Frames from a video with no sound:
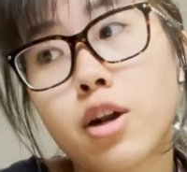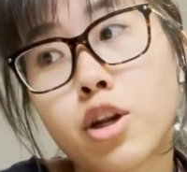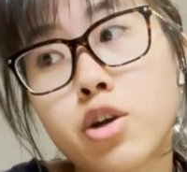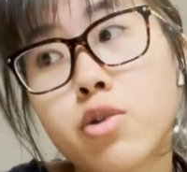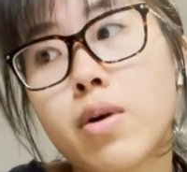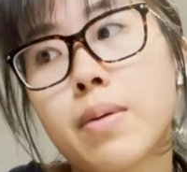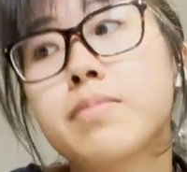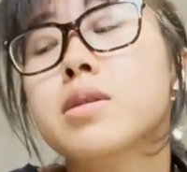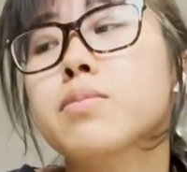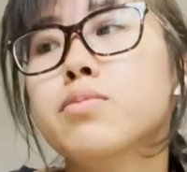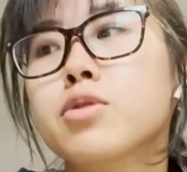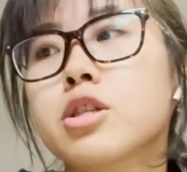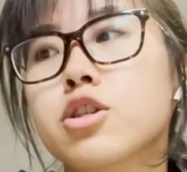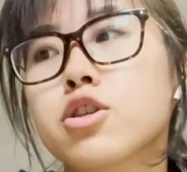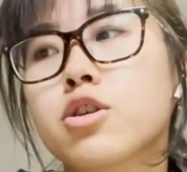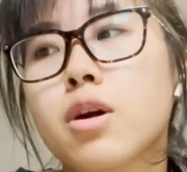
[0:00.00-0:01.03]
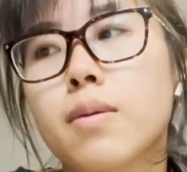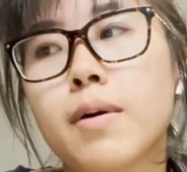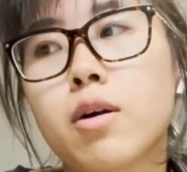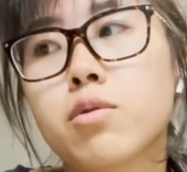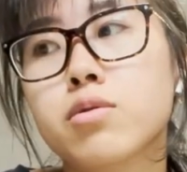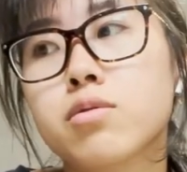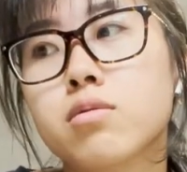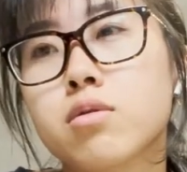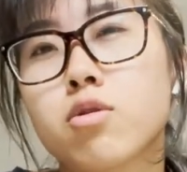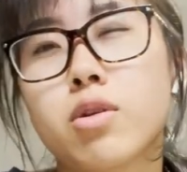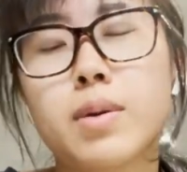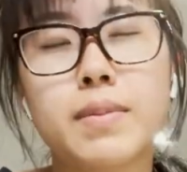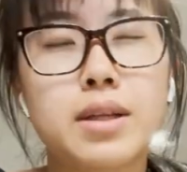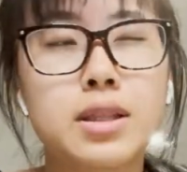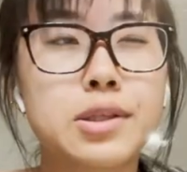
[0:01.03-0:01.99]
new Epson printer about
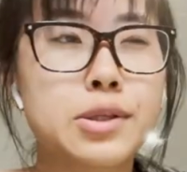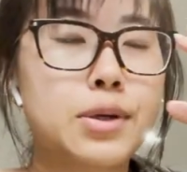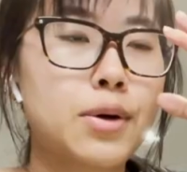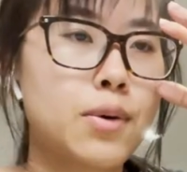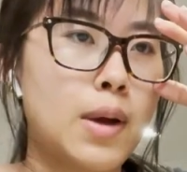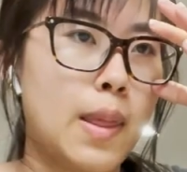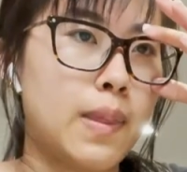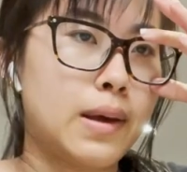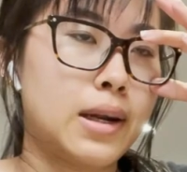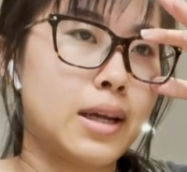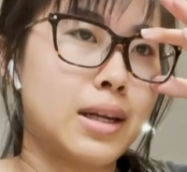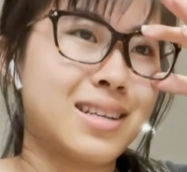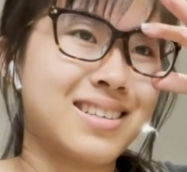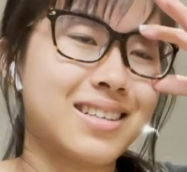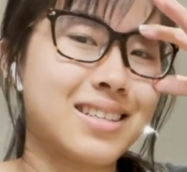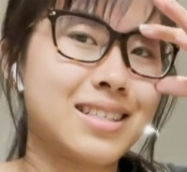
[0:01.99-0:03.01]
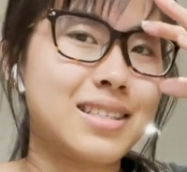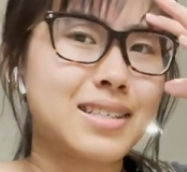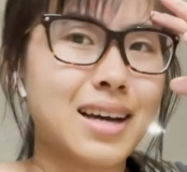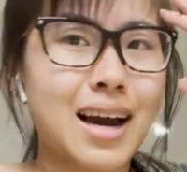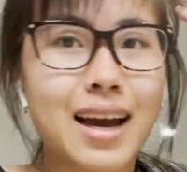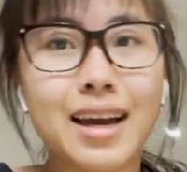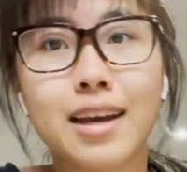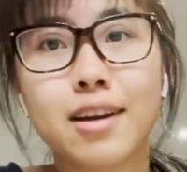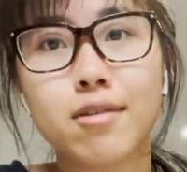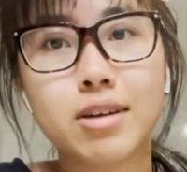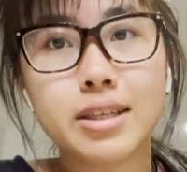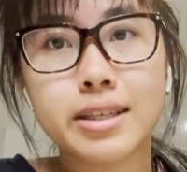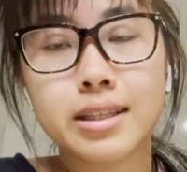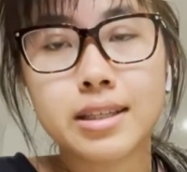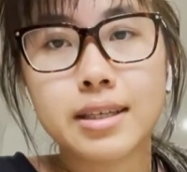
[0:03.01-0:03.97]
3 months ago, and then it died
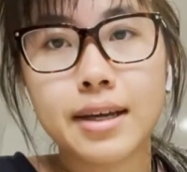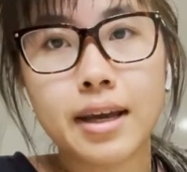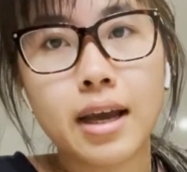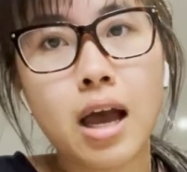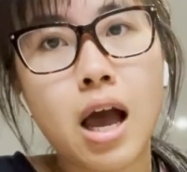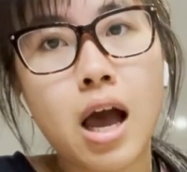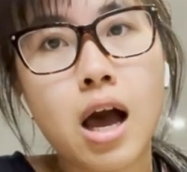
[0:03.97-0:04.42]
recently.